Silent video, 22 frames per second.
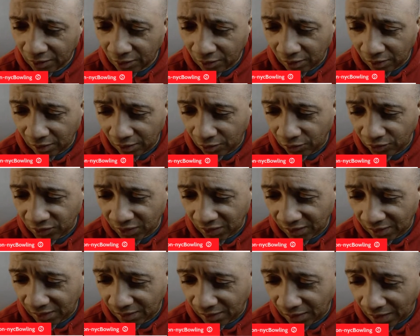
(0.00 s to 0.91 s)

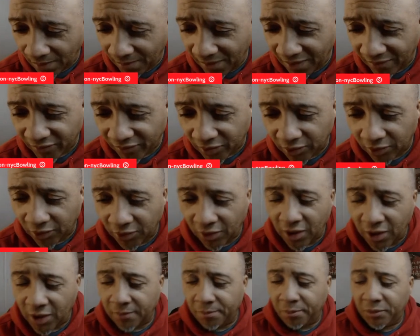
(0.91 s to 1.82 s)
Okay, I'm gonna have to learn
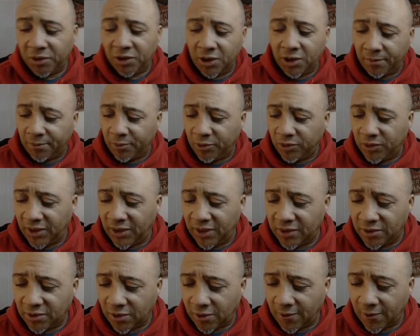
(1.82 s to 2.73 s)
how to pull it up on
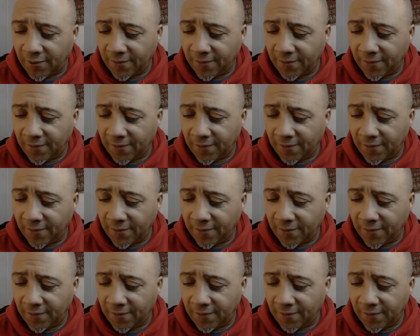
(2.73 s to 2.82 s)
Lane Talk.